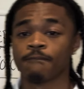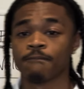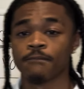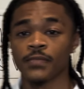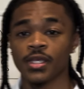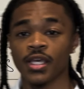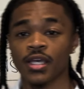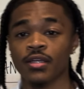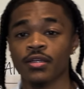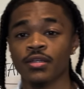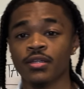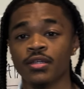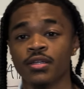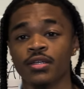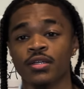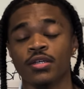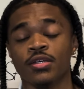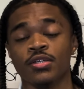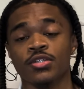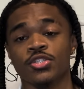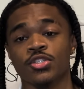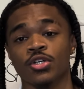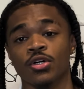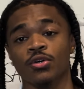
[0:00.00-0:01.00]
Okay,
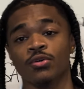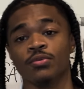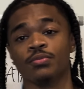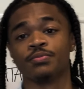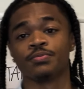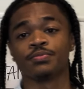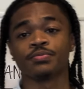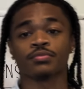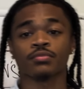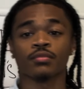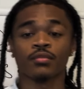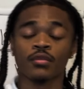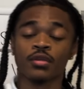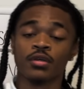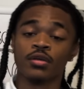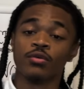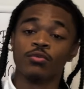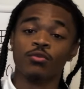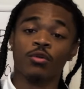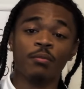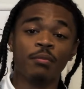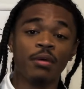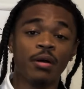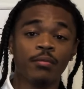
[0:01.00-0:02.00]
so
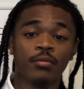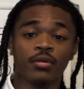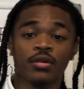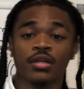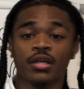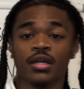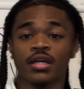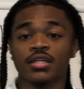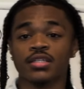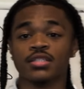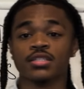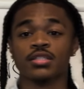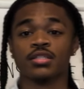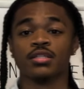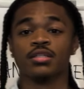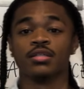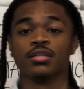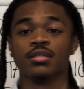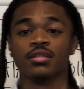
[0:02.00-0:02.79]
remember guys,